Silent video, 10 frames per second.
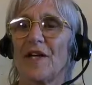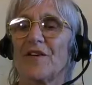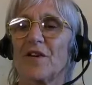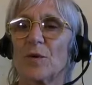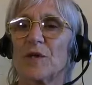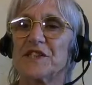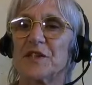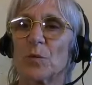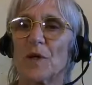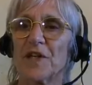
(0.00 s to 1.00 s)
There's a
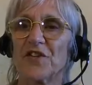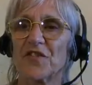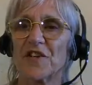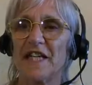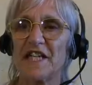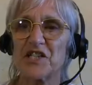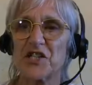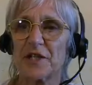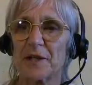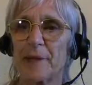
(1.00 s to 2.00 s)
question. What is
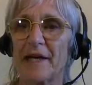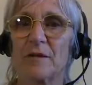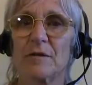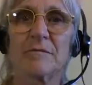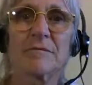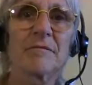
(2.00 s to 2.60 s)
religion about?